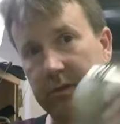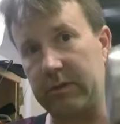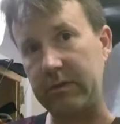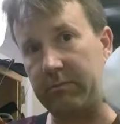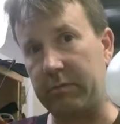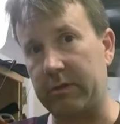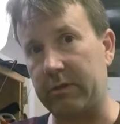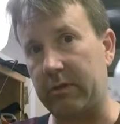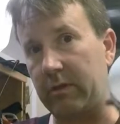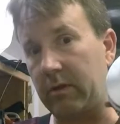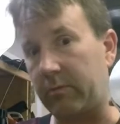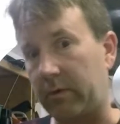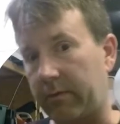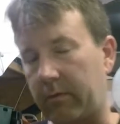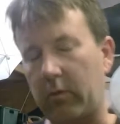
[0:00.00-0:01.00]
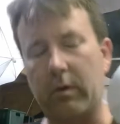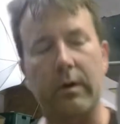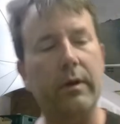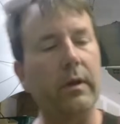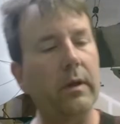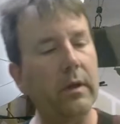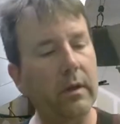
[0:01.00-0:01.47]
is piston number 4.
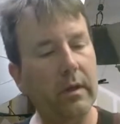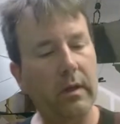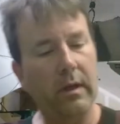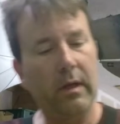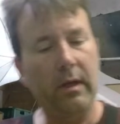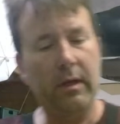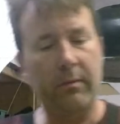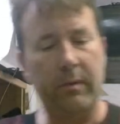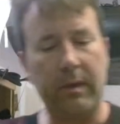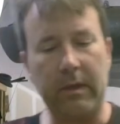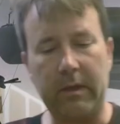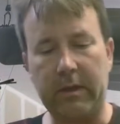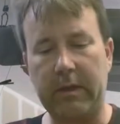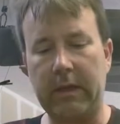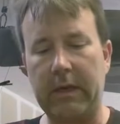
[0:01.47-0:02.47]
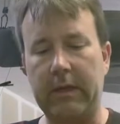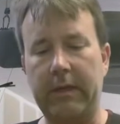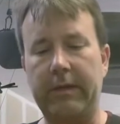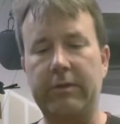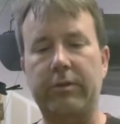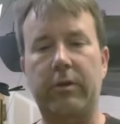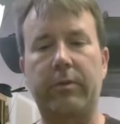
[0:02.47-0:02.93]
And they got
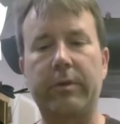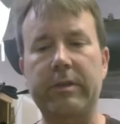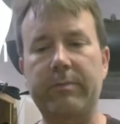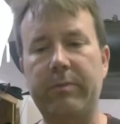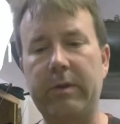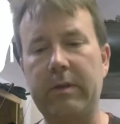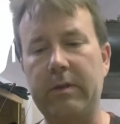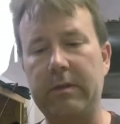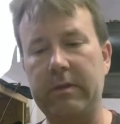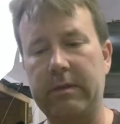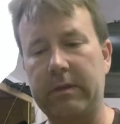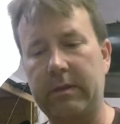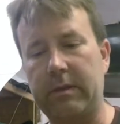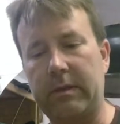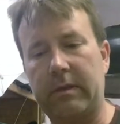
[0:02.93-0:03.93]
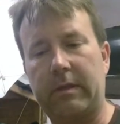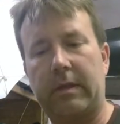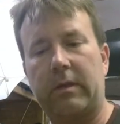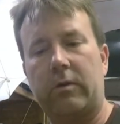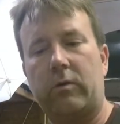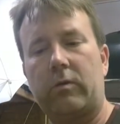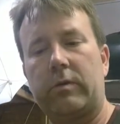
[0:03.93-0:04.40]
nice little wrist pens, and then they
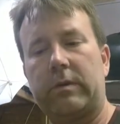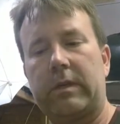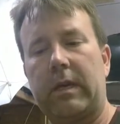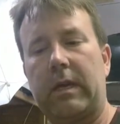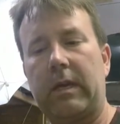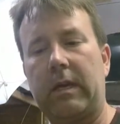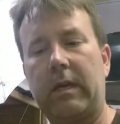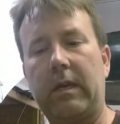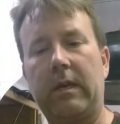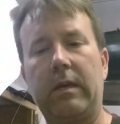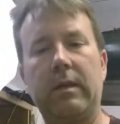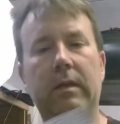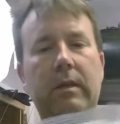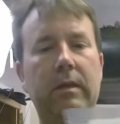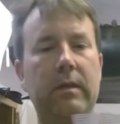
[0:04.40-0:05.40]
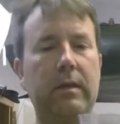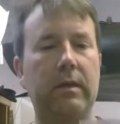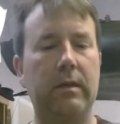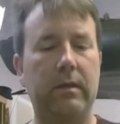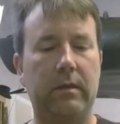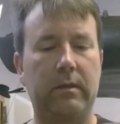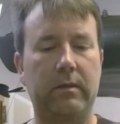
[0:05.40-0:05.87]
use
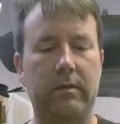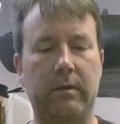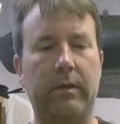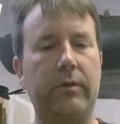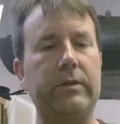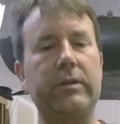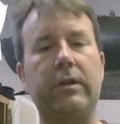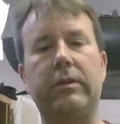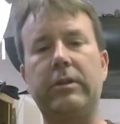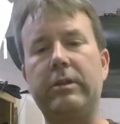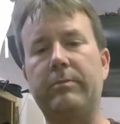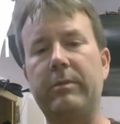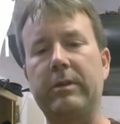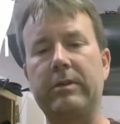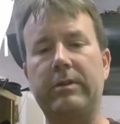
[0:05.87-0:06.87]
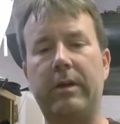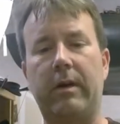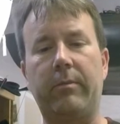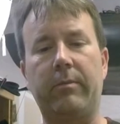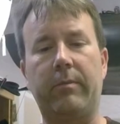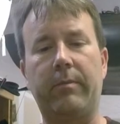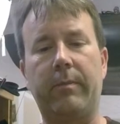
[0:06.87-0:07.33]
I always get these mixed
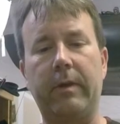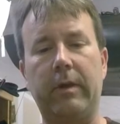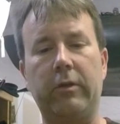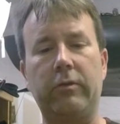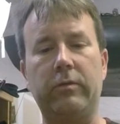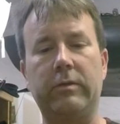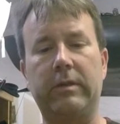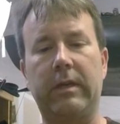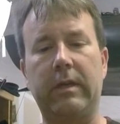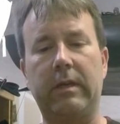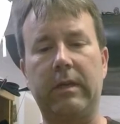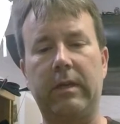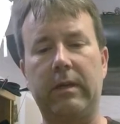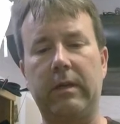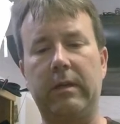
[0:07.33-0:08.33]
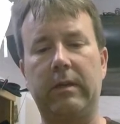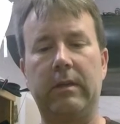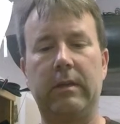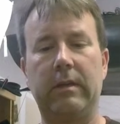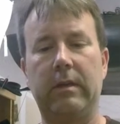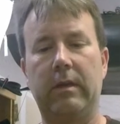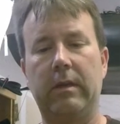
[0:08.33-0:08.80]
up. They use like I
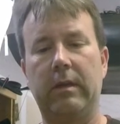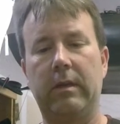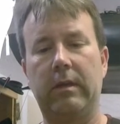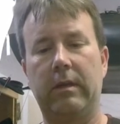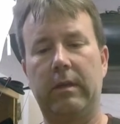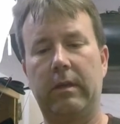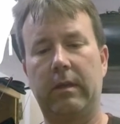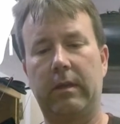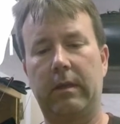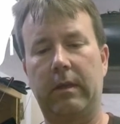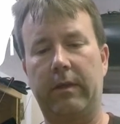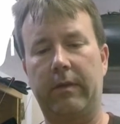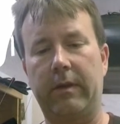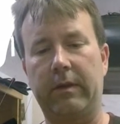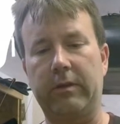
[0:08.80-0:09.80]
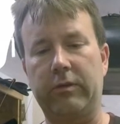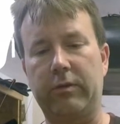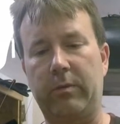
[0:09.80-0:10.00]
think this would